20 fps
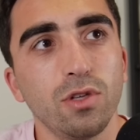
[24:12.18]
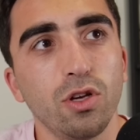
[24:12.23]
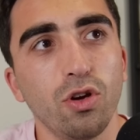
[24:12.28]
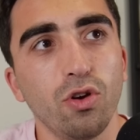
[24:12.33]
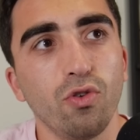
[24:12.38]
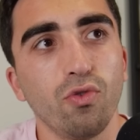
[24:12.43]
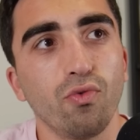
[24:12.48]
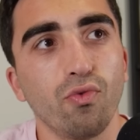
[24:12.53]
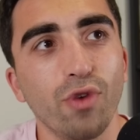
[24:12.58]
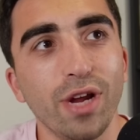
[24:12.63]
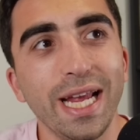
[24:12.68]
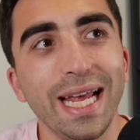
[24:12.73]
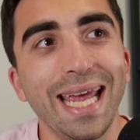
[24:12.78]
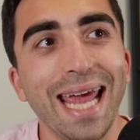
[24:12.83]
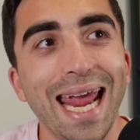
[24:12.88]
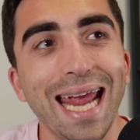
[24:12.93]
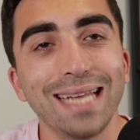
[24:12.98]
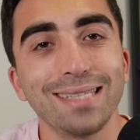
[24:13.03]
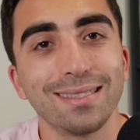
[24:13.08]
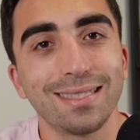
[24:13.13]

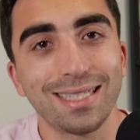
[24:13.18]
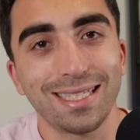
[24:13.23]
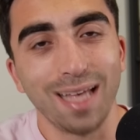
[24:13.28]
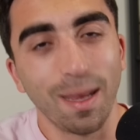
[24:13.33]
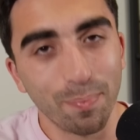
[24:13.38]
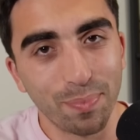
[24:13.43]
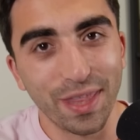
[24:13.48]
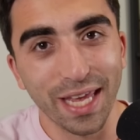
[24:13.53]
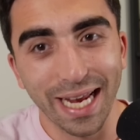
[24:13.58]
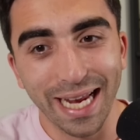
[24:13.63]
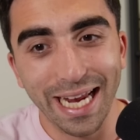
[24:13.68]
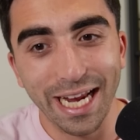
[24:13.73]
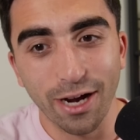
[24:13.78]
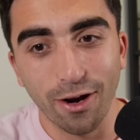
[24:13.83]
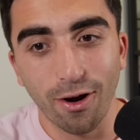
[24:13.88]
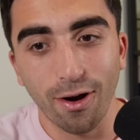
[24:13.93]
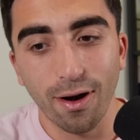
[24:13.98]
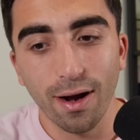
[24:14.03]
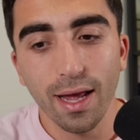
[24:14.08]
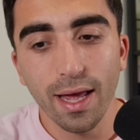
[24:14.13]
regain something
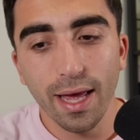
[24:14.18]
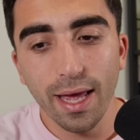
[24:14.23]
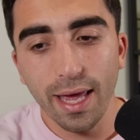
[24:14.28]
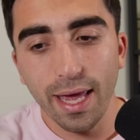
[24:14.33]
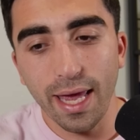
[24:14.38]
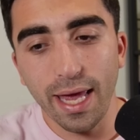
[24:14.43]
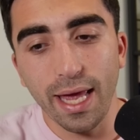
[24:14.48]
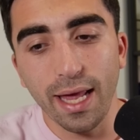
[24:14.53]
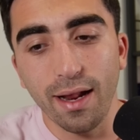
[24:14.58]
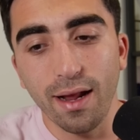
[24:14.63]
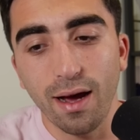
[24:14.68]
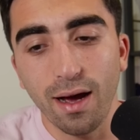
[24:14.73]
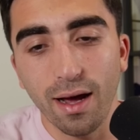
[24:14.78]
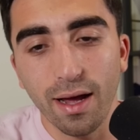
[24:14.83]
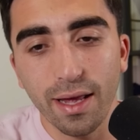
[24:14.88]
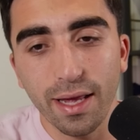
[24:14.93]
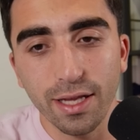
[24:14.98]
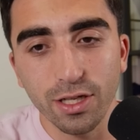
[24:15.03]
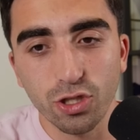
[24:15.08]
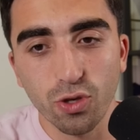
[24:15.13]
here in
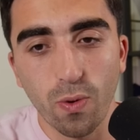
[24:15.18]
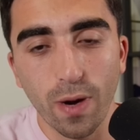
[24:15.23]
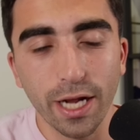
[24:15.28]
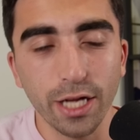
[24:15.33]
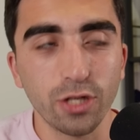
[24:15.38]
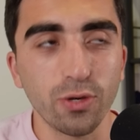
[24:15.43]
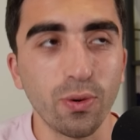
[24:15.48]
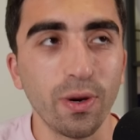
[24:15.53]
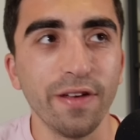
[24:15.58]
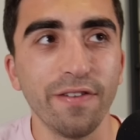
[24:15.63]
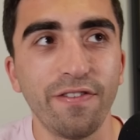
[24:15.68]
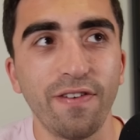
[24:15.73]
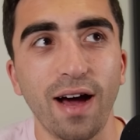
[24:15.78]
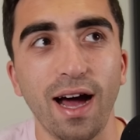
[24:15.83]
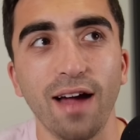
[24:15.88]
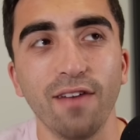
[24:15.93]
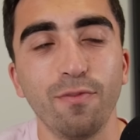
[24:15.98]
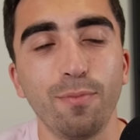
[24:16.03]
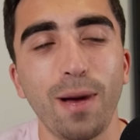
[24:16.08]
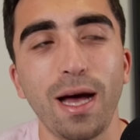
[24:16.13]

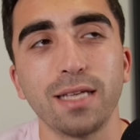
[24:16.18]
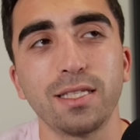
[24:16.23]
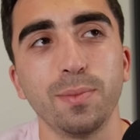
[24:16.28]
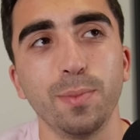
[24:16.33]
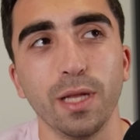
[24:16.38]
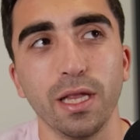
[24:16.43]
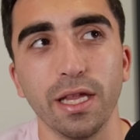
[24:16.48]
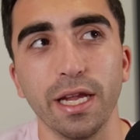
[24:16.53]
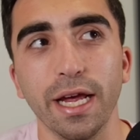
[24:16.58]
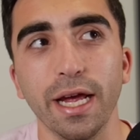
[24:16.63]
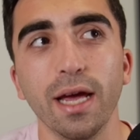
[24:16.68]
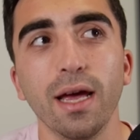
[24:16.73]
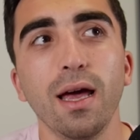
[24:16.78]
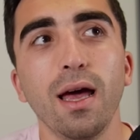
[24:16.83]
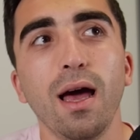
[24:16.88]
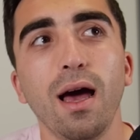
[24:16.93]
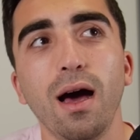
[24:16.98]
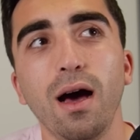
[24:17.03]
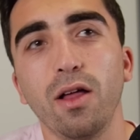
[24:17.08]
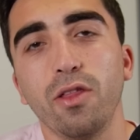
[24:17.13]
2025. Possibility.
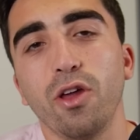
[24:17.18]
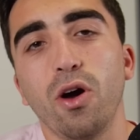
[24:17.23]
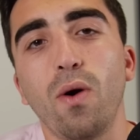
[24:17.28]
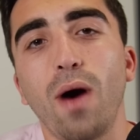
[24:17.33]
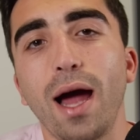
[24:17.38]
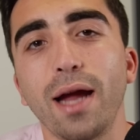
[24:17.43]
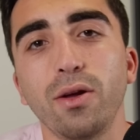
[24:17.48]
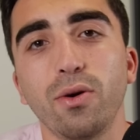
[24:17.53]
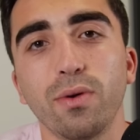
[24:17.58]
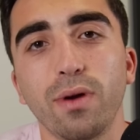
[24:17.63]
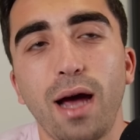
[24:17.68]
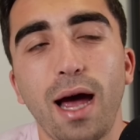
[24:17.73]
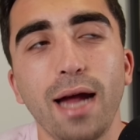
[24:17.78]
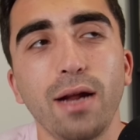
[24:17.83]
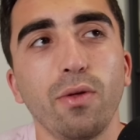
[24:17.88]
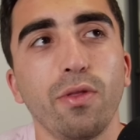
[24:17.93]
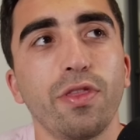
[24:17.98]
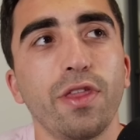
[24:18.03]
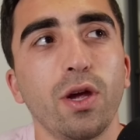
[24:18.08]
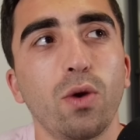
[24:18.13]
Although I
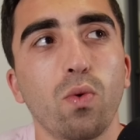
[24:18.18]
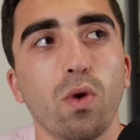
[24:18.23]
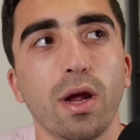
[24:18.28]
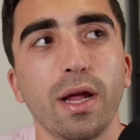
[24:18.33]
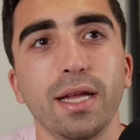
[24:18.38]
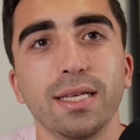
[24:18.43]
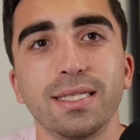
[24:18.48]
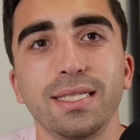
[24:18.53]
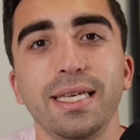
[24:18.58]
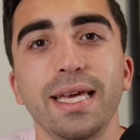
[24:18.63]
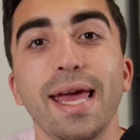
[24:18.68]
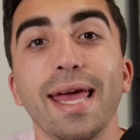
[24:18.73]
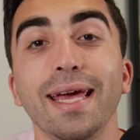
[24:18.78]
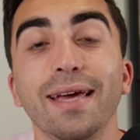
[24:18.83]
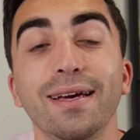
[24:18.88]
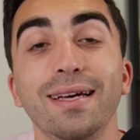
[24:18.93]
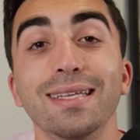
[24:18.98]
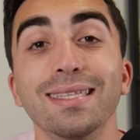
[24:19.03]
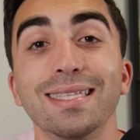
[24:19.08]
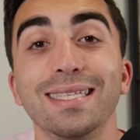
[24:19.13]
don't think we're going to see a
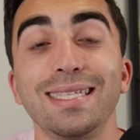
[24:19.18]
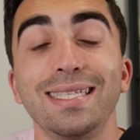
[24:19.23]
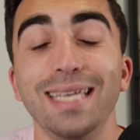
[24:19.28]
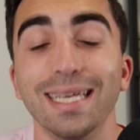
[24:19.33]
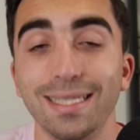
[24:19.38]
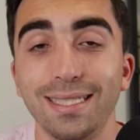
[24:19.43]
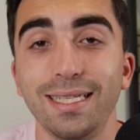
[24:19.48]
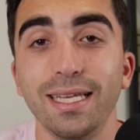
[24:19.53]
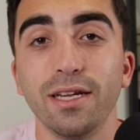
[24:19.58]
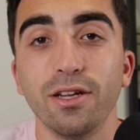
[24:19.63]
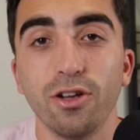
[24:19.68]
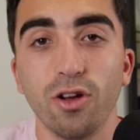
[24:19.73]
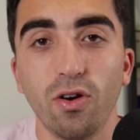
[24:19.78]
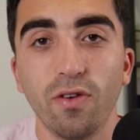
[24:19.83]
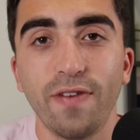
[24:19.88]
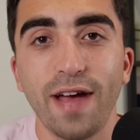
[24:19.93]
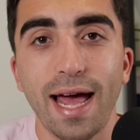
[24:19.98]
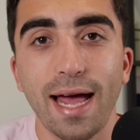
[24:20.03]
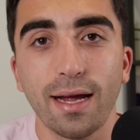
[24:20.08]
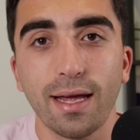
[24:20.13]
consistent
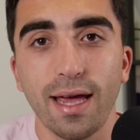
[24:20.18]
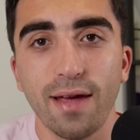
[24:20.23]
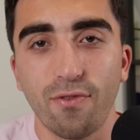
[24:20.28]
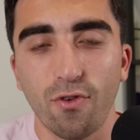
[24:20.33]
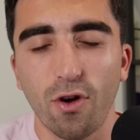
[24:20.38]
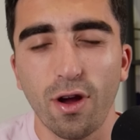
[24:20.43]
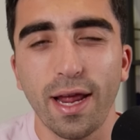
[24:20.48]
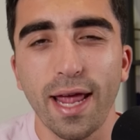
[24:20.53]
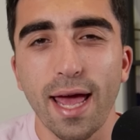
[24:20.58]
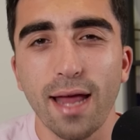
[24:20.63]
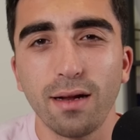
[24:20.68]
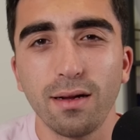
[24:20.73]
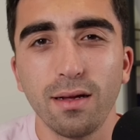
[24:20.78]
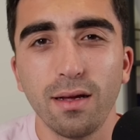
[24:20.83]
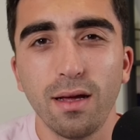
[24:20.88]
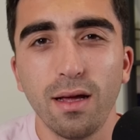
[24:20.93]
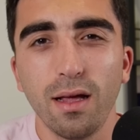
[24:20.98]
Novak ever again.